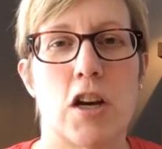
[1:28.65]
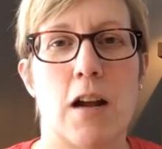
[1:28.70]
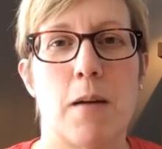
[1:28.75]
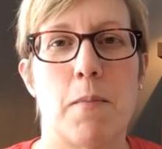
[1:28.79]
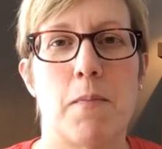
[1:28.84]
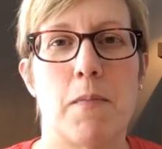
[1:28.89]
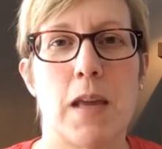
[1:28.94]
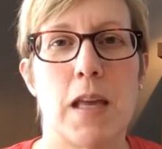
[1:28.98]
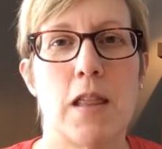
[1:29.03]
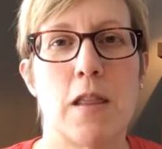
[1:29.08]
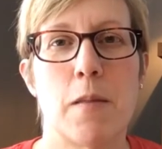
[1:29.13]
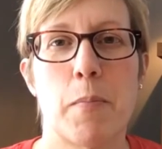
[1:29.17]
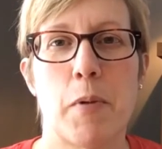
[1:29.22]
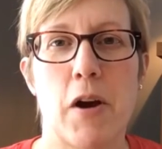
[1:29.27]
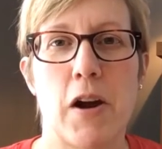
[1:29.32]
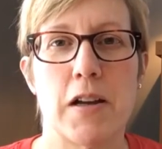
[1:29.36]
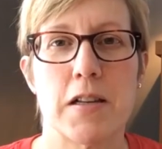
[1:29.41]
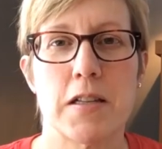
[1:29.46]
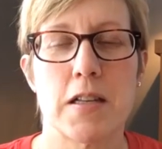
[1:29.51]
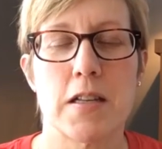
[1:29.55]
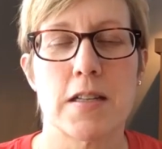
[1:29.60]
And I'm in the
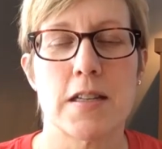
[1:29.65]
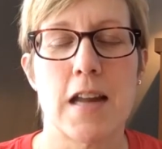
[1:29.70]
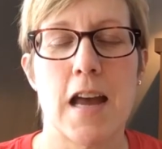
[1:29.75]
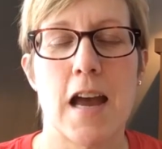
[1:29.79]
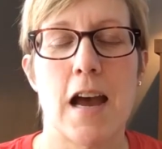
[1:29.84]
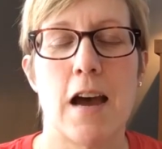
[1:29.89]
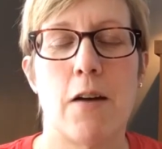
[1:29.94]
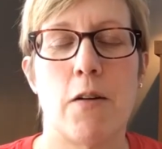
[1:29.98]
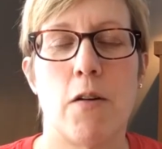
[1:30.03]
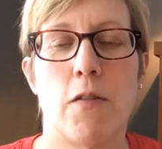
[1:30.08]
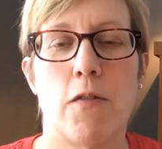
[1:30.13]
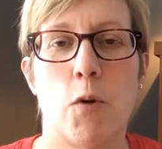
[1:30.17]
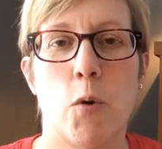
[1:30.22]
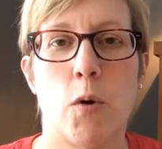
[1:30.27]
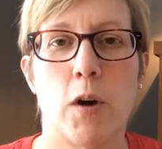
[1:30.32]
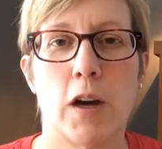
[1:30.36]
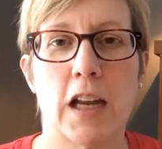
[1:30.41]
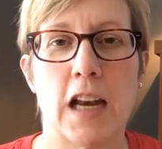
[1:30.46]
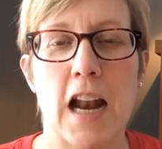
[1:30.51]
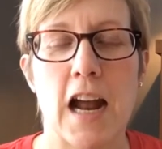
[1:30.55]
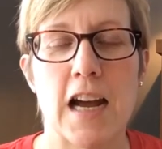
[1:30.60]
process now of
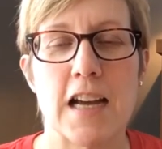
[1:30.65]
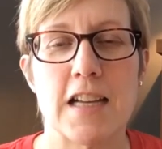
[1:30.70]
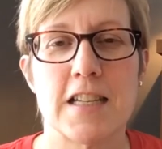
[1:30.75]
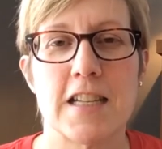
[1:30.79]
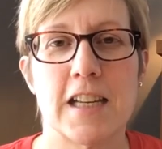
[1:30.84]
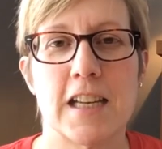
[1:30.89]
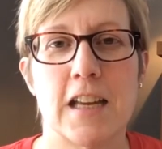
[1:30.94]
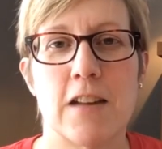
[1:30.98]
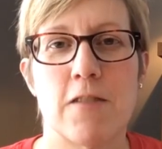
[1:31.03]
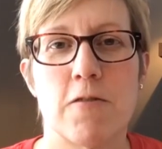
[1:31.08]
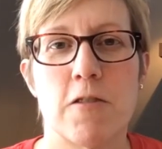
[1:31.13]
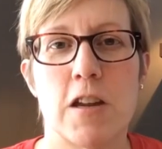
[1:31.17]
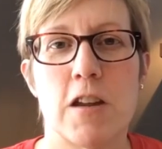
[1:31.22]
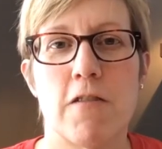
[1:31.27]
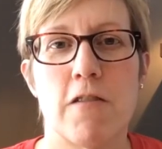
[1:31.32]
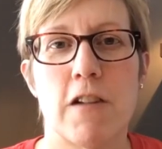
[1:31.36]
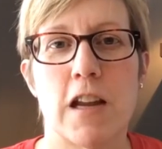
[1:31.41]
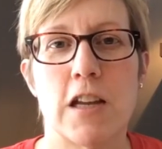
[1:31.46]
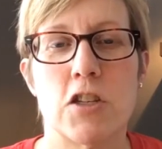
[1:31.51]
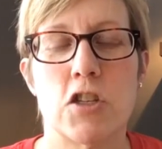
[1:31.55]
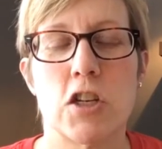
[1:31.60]
organizing and
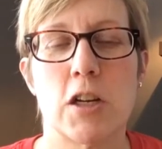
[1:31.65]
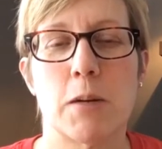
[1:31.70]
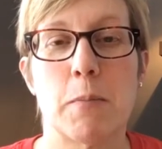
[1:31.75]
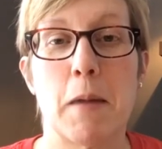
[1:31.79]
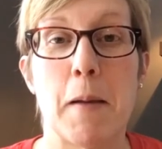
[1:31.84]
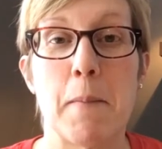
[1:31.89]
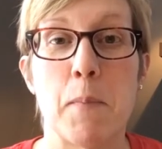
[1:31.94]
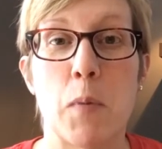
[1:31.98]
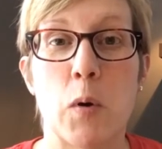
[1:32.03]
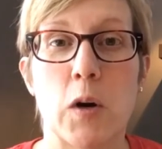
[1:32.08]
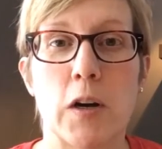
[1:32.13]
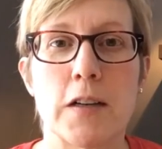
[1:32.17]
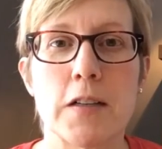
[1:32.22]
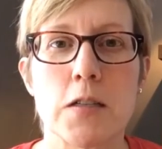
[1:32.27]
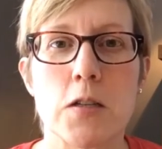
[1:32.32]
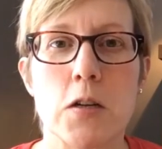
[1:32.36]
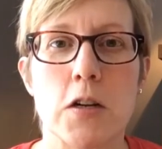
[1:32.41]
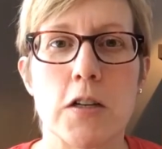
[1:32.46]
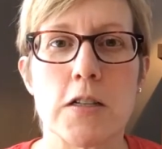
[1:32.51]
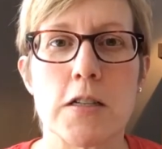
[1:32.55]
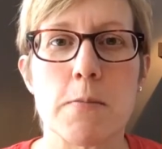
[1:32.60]
rearranging my
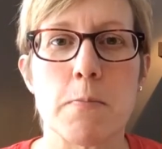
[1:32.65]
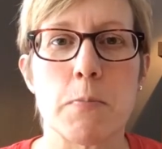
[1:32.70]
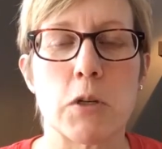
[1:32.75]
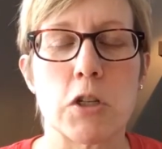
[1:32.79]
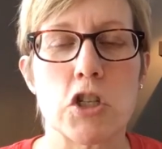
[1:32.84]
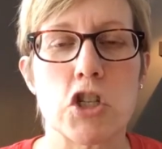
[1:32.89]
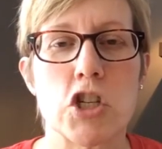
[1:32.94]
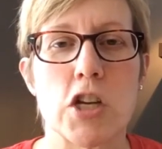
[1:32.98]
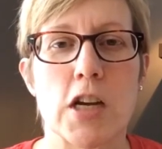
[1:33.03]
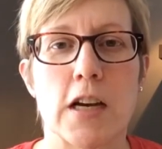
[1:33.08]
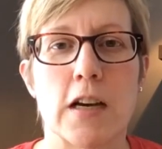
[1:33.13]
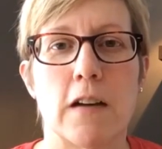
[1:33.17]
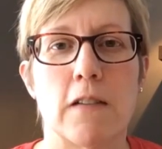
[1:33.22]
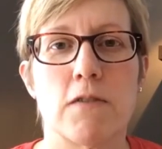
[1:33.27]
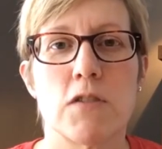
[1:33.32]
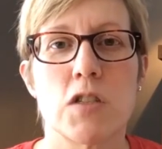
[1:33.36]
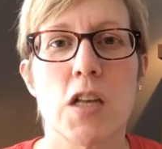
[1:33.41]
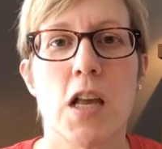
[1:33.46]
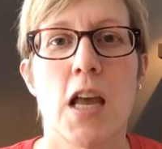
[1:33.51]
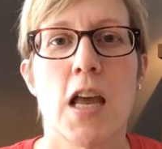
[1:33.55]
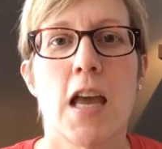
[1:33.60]
books onto
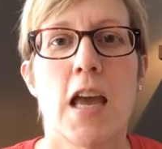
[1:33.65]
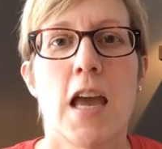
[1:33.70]
bookshelves.